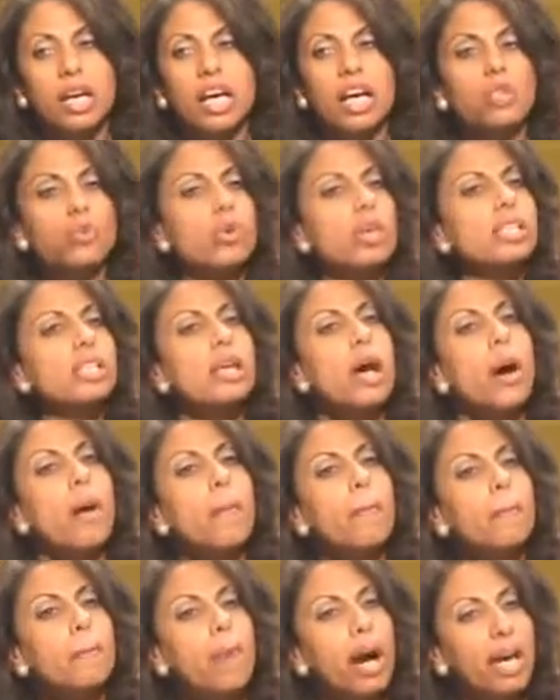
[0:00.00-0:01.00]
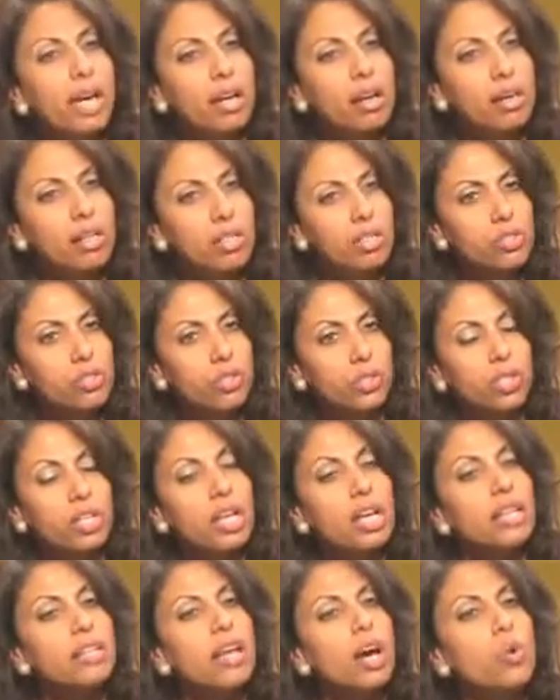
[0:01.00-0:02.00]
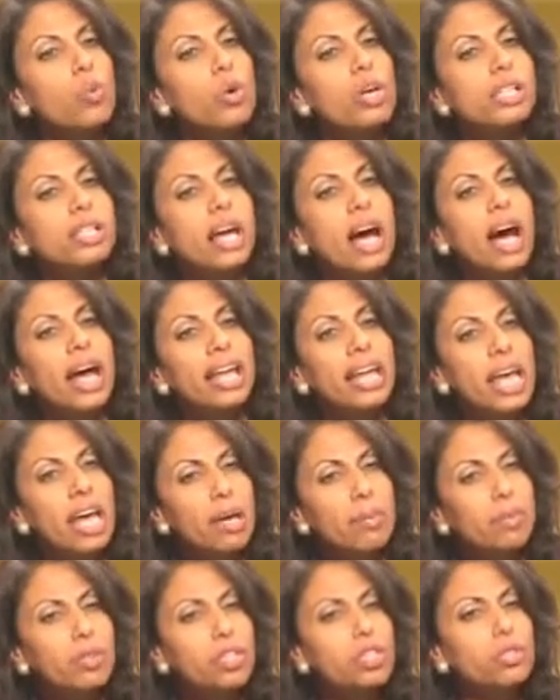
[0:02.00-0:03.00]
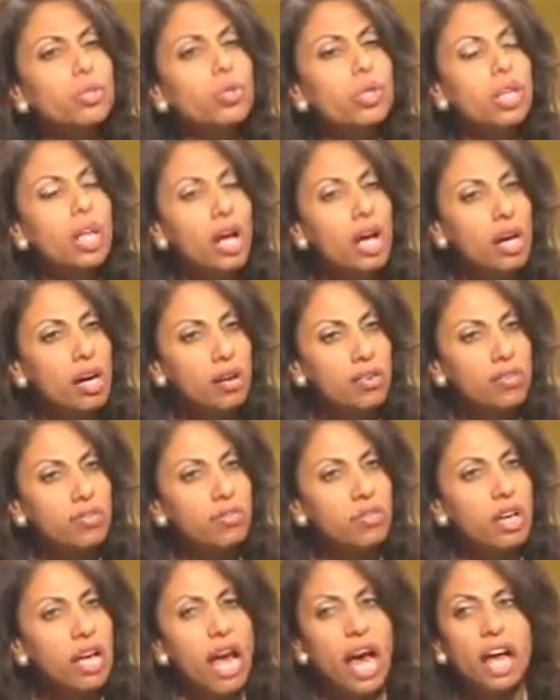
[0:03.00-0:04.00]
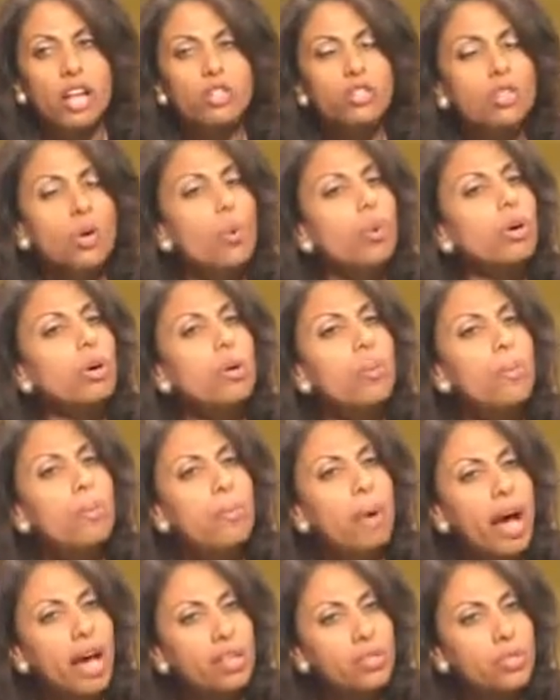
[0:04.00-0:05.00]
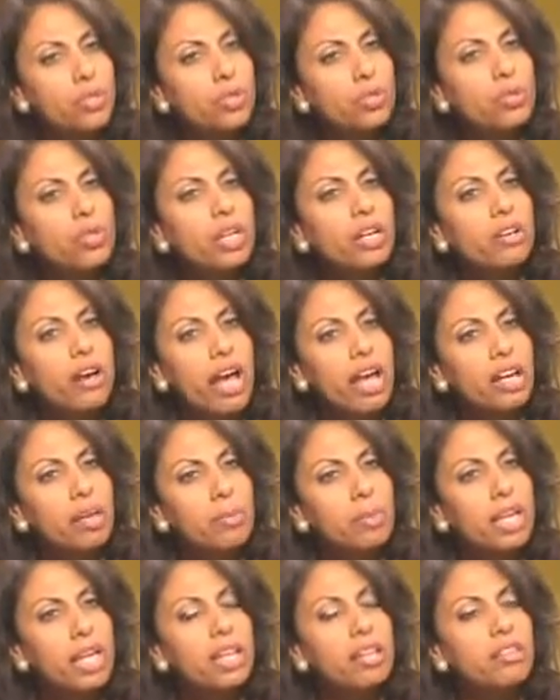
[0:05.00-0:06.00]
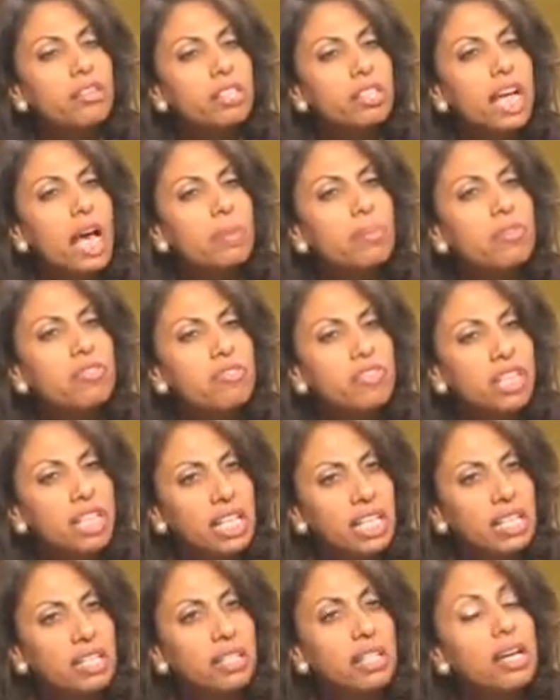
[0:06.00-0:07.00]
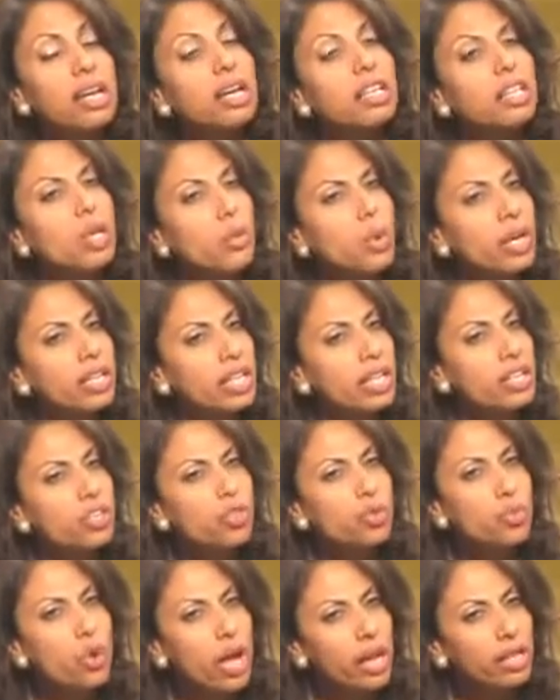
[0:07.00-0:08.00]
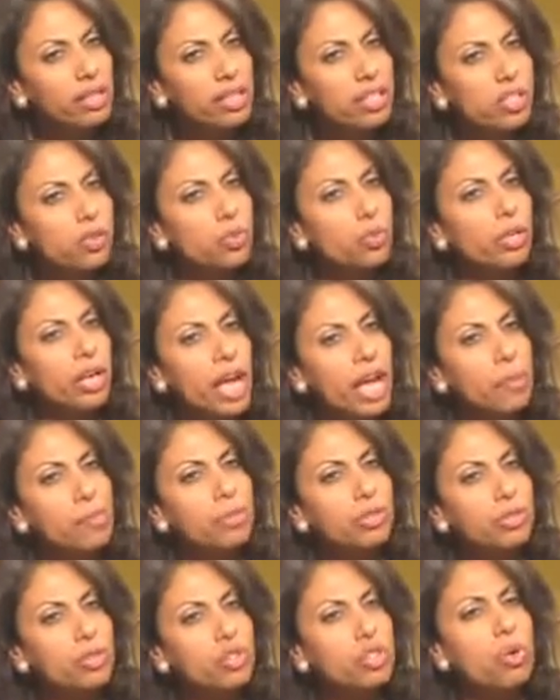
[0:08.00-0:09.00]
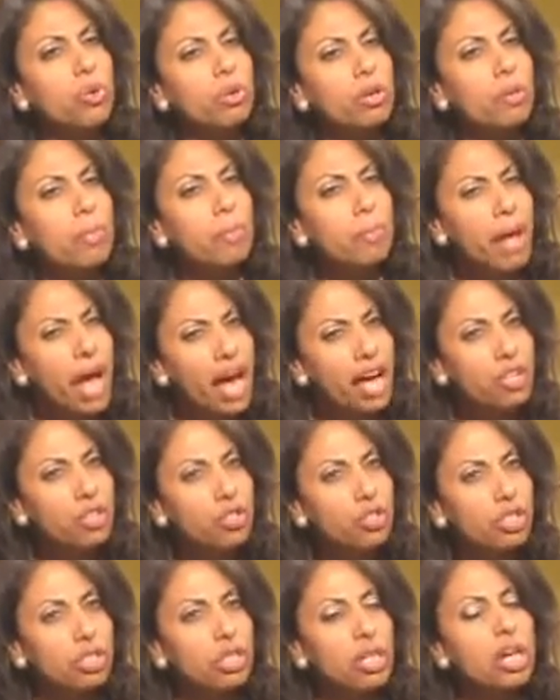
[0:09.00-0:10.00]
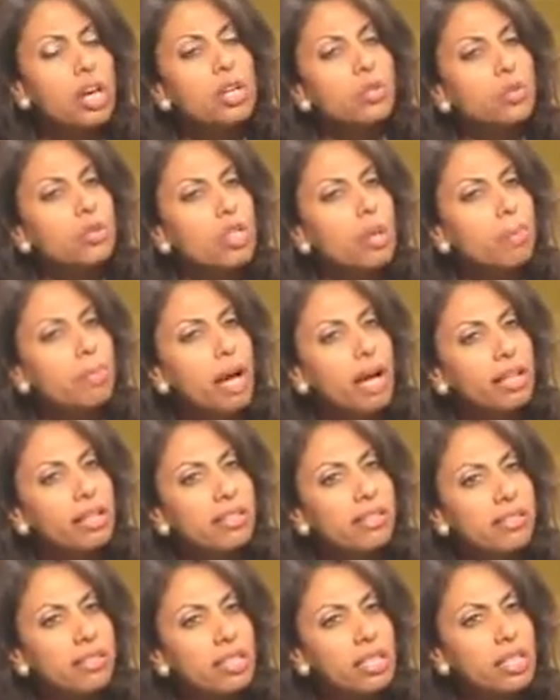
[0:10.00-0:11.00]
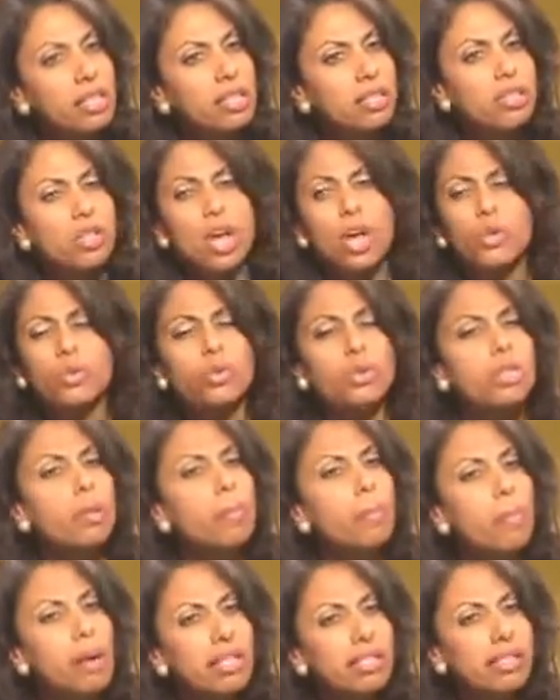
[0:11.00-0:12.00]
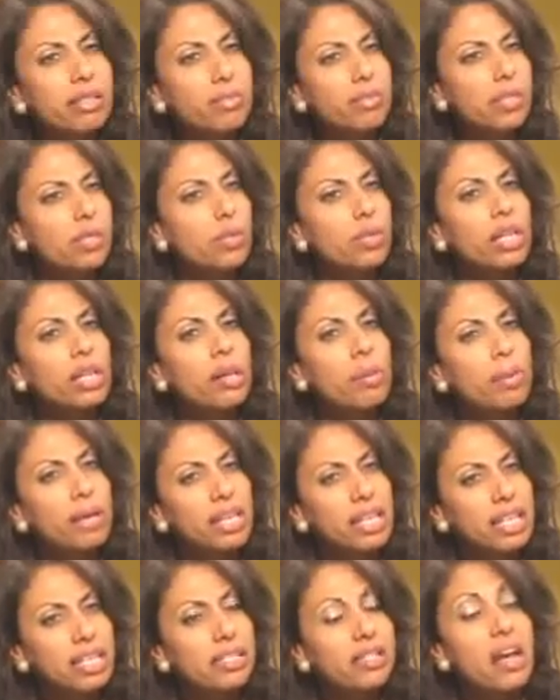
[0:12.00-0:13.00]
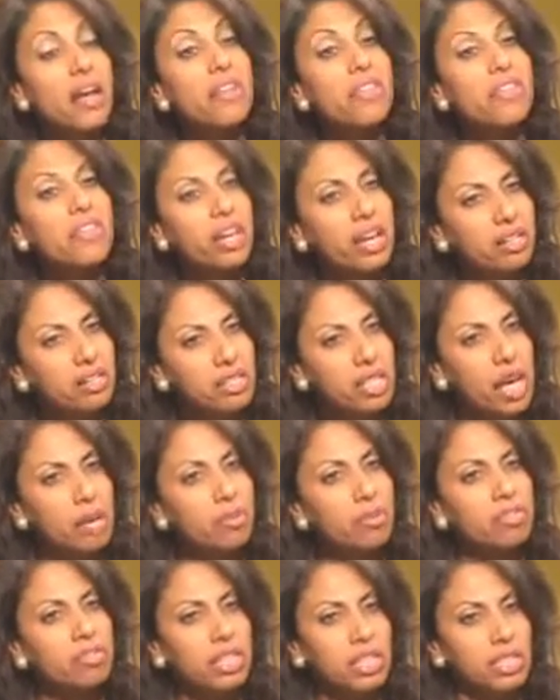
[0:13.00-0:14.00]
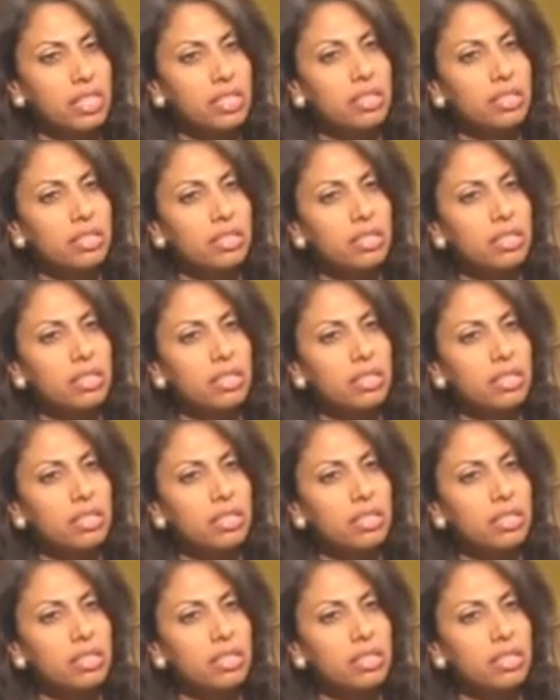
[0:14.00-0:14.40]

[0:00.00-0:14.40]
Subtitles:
It was my culture that was unable to love and show compassion to their enemy in their time of need, the way the Israelis were able to show compassion to the Palestinians, to the Muslims, to the Lebanese at their time of need.